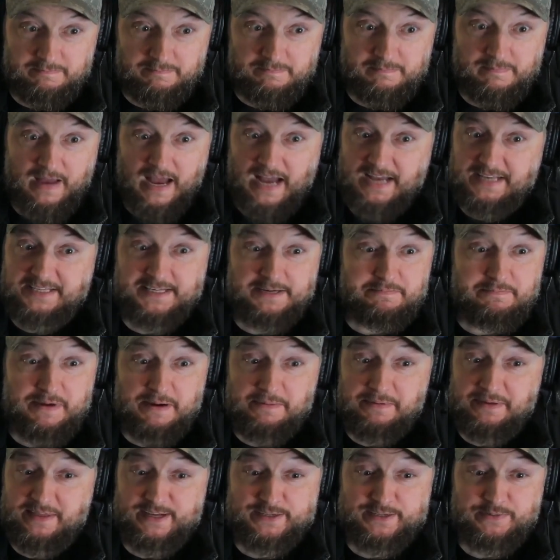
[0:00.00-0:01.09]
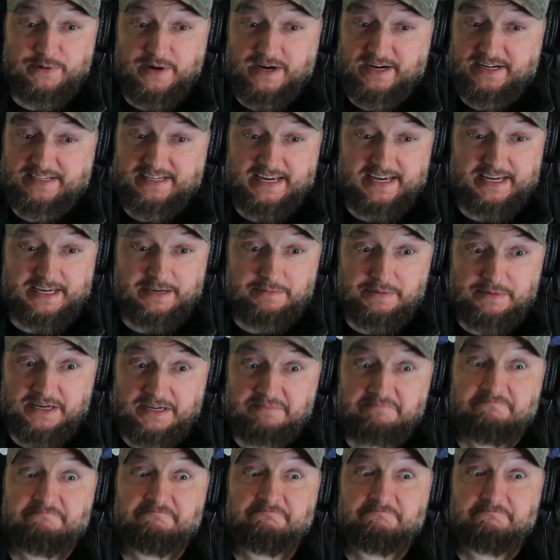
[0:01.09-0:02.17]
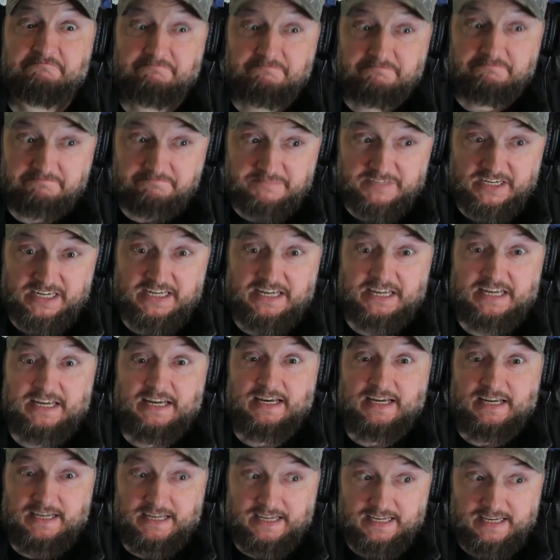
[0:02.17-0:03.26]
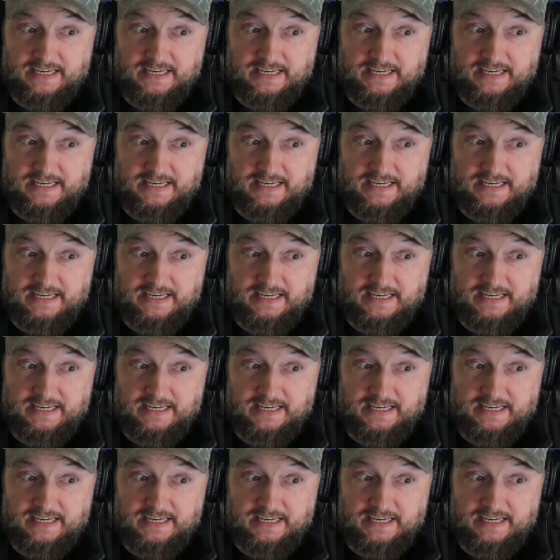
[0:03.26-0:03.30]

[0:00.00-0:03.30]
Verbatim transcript: I said maybe they just want to take him in. The seven dreaded